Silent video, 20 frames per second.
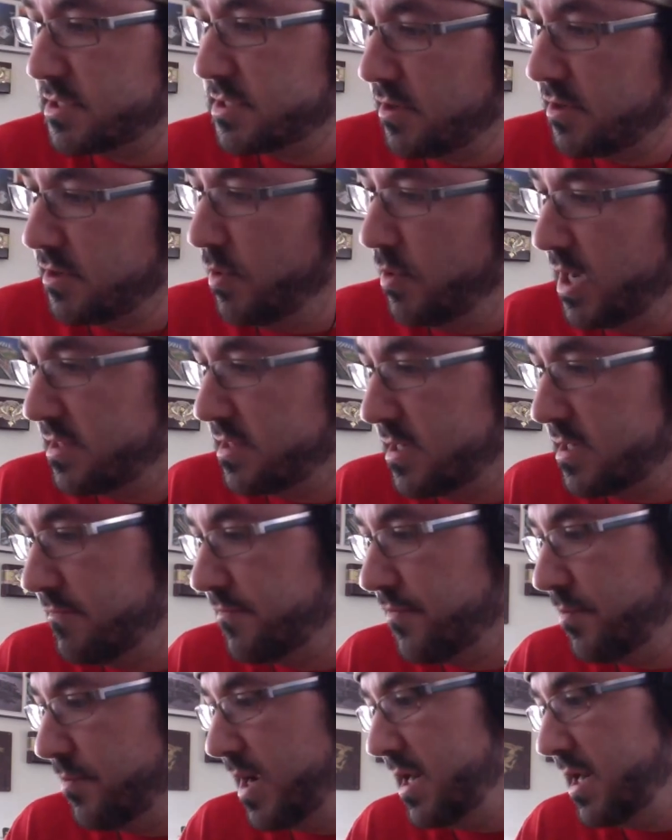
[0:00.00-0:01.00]
because we got the
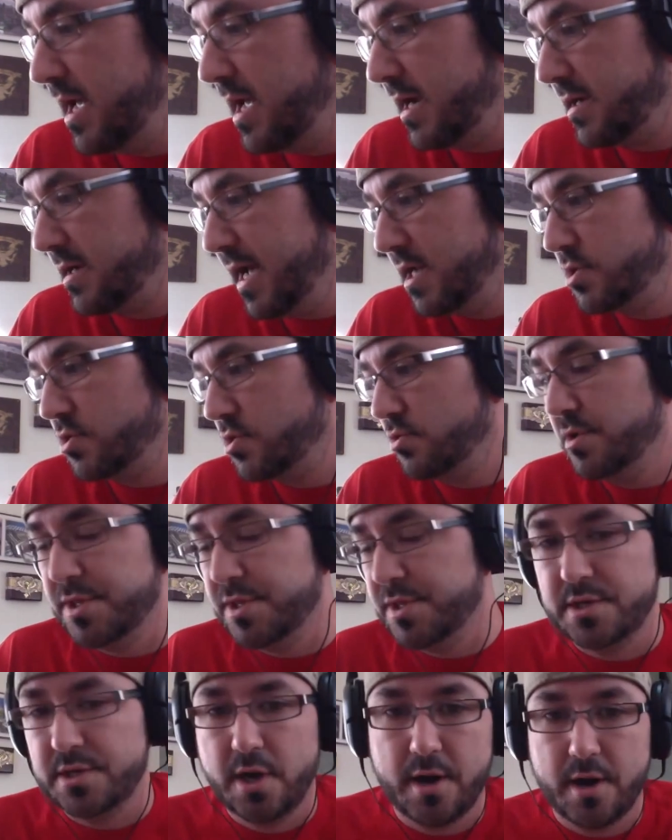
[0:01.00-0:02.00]
Nymphomaniac Natural
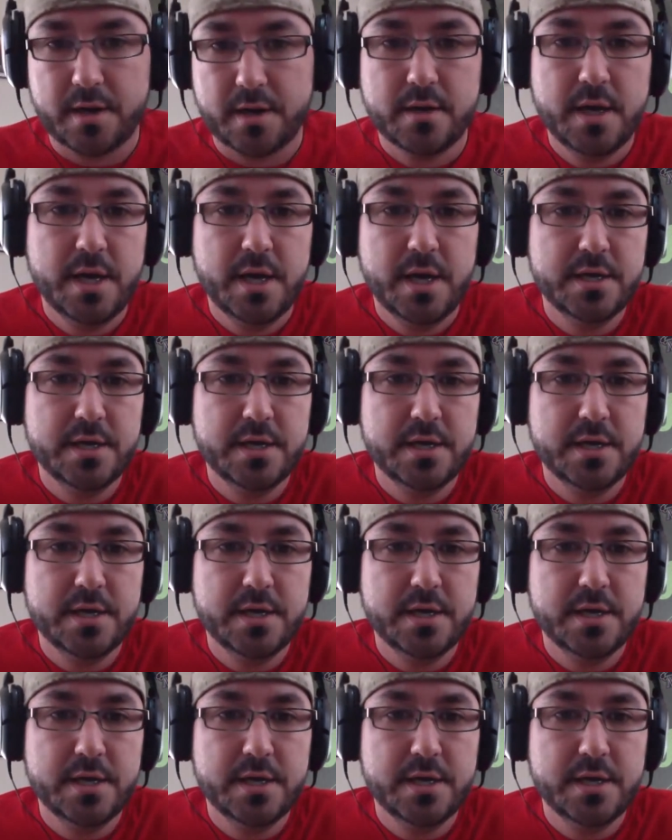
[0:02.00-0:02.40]
and the Dark.